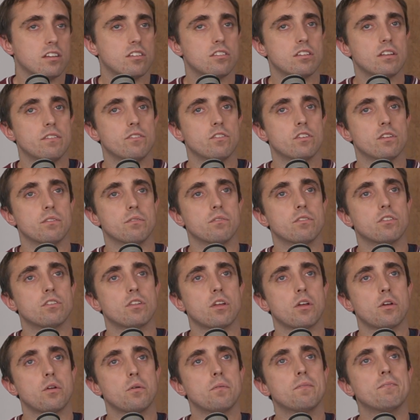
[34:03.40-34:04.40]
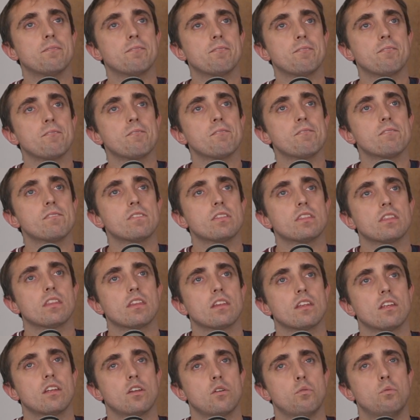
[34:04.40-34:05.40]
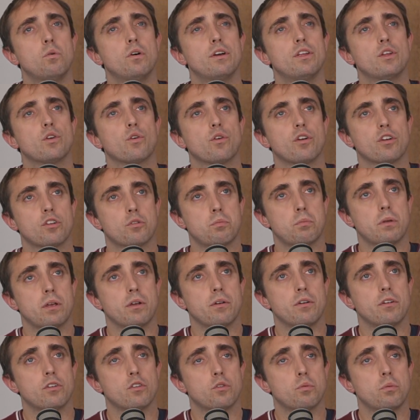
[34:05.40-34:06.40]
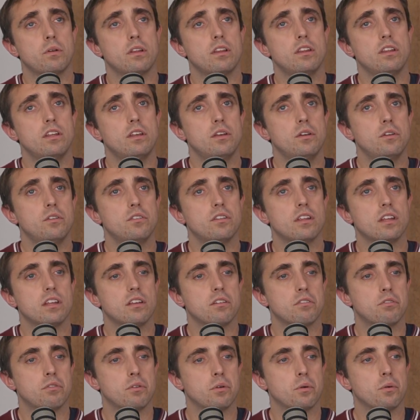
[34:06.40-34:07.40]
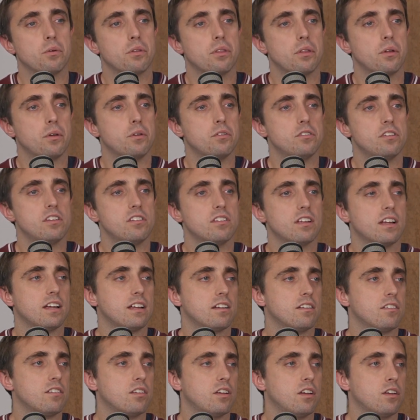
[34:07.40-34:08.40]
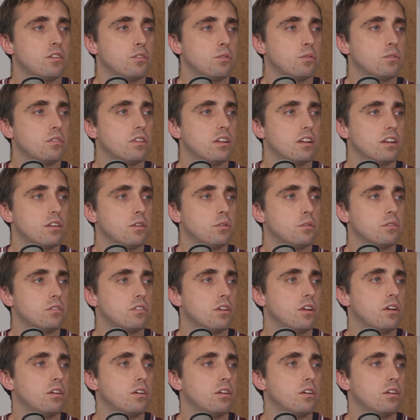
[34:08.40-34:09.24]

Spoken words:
symptoms. So what are your experience with using foot orthoses and tarsal tunnel?